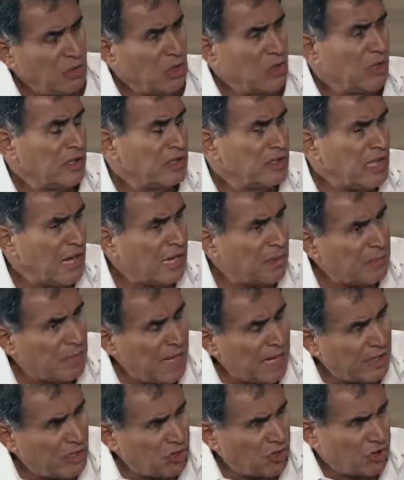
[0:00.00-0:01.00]
your entire
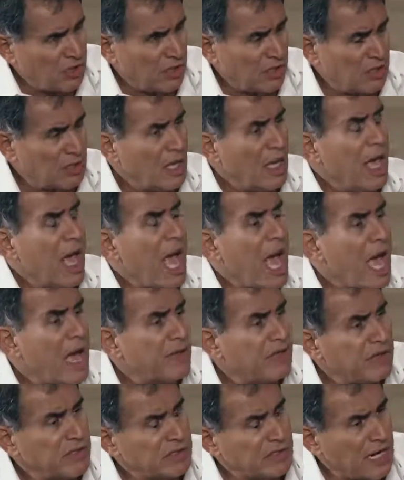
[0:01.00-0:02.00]
balance sheet,
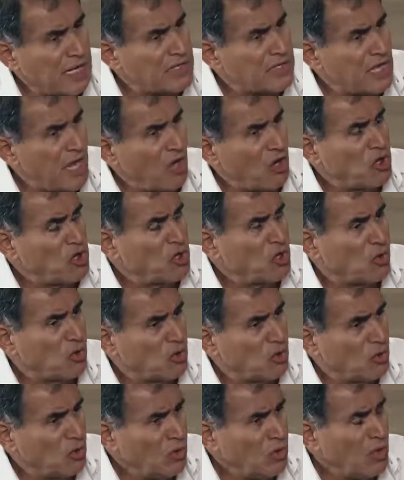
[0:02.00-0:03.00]
every transaction you
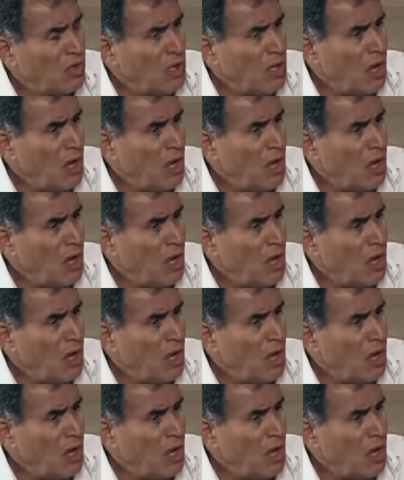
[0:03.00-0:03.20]
do